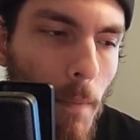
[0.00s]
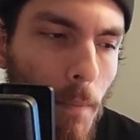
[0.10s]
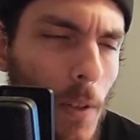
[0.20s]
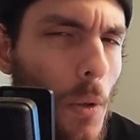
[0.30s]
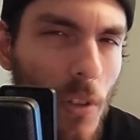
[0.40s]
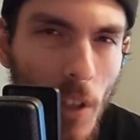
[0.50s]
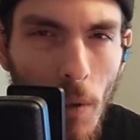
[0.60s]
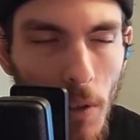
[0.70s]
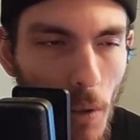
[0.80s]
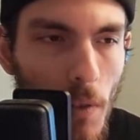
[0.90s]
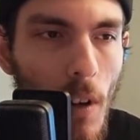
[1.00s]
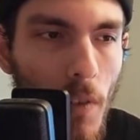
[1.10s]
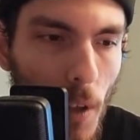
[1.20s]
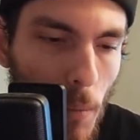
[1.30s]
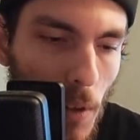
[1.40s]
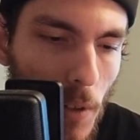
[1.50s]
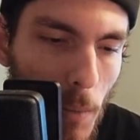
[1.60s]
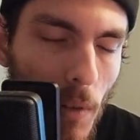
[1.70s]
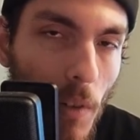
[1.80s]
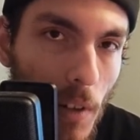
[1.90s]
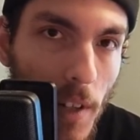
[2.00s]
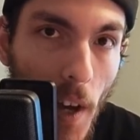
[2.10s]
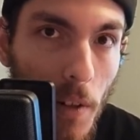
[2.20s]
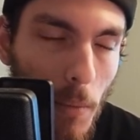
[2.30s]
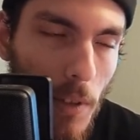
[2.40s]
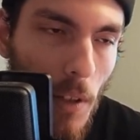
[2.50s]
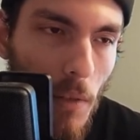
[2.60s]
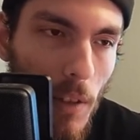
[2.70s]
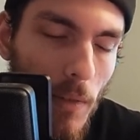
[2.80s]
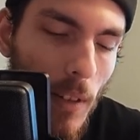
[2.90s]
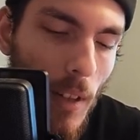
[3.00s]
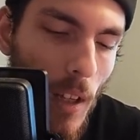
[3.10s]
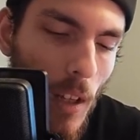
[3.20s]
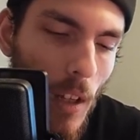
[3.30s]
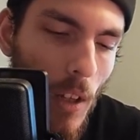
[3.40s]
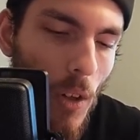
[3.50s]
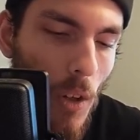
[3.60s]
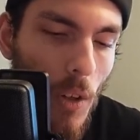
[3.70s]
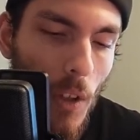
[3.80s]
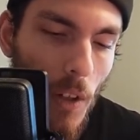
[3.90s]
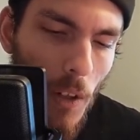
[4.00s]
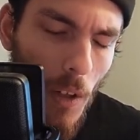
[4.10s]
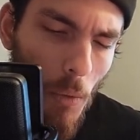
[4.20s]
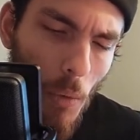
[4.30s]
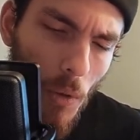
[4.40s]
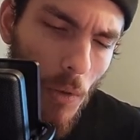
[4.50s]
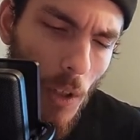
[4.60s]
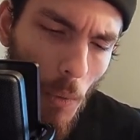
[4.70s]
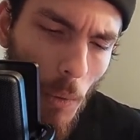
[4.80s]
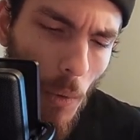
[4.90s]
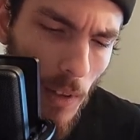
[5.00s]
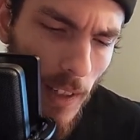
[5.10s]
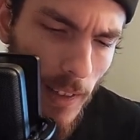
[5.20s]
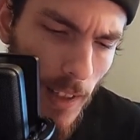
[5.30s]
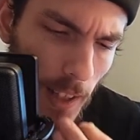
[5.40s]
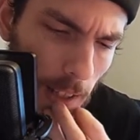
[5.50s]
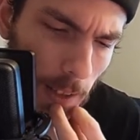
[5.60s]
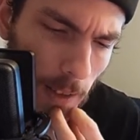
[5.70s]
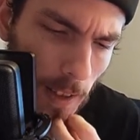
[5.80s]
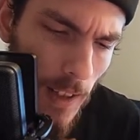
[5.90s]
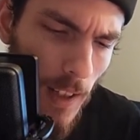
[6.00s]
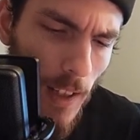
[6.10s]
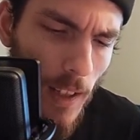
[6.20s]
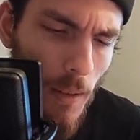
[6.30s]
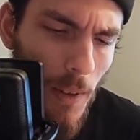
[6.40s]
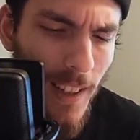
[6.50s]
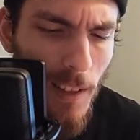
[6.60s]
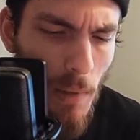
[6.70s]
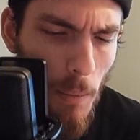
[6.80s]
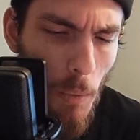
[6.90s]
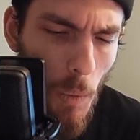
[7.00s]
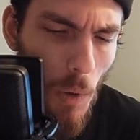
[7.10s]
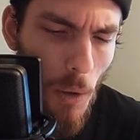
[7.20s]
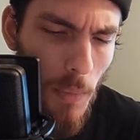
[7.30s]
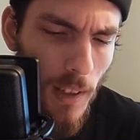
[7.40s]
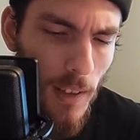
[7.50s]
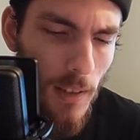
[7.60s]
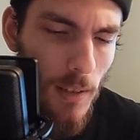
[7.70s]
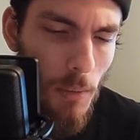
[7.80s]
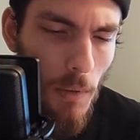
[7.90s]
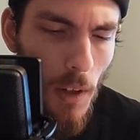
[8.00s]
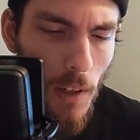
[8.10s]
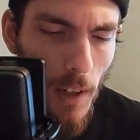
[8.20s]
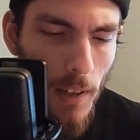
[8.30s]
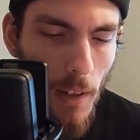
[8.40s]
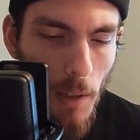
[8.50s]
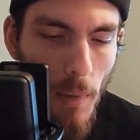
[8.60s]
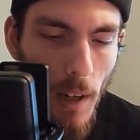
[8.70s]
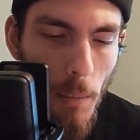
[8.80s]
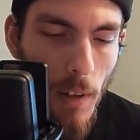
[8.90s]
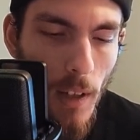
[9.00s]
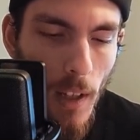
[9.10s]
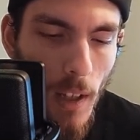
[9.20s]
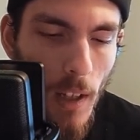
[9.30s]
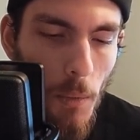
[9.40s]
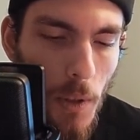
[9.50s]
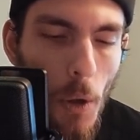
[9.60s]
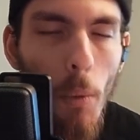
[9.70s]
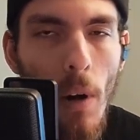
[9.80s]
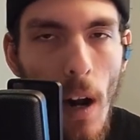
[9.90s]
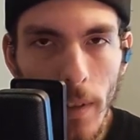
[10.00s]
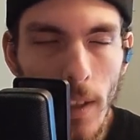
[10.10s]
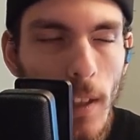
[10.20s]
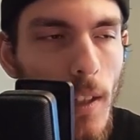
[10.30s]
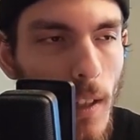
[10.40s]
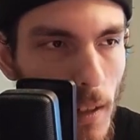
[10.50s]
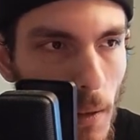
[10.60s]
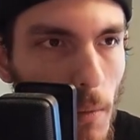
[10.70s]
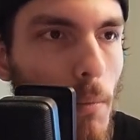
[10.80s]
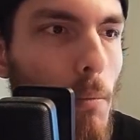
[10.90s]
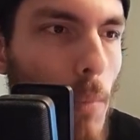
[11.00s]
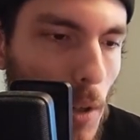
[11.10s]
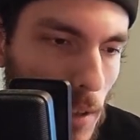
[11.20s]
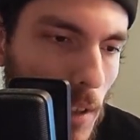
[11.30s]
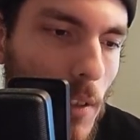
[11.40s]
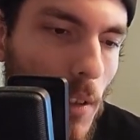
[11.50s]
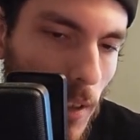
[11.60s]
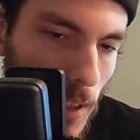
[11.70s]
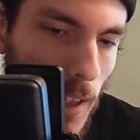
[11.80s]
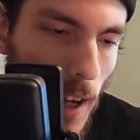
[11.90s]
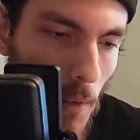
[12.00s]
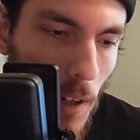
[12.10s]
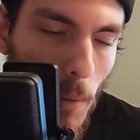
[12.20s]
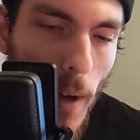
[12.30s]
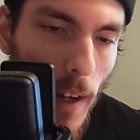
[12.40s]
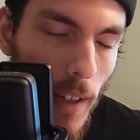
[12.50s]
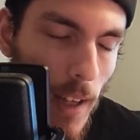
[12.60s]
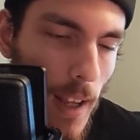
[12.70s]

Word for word: this whole series so far, I feel like Percy's been very down on himself even earlier, and we'll you know we will get to this. Well, I guess maybe we won't because we've already kind of talked about it. But with the whole prophecy thing, you know, Percy does talk to Chiron about it.